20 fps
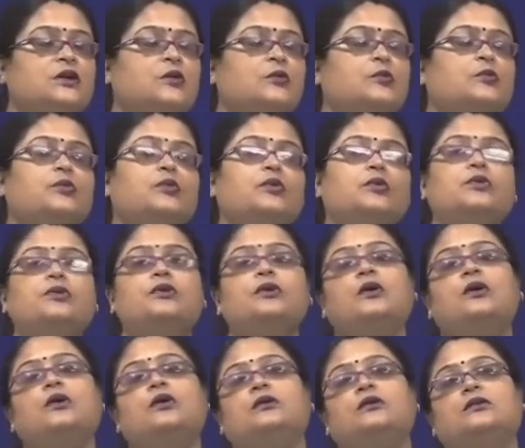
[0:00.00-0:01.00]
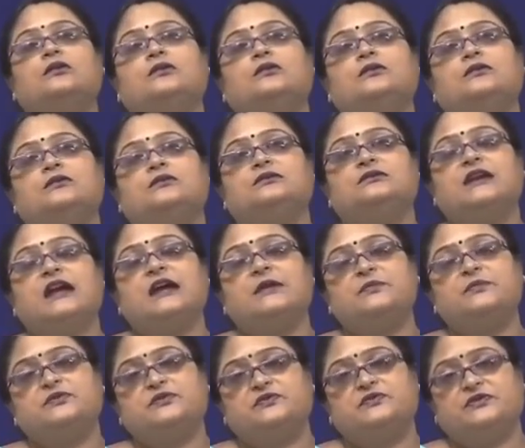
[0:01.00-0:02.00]
more on
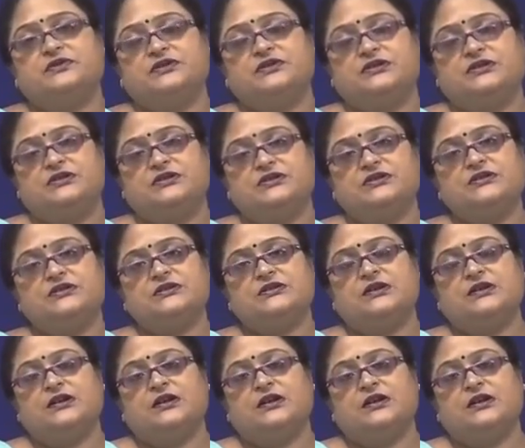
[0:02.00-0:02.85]
types of decisions.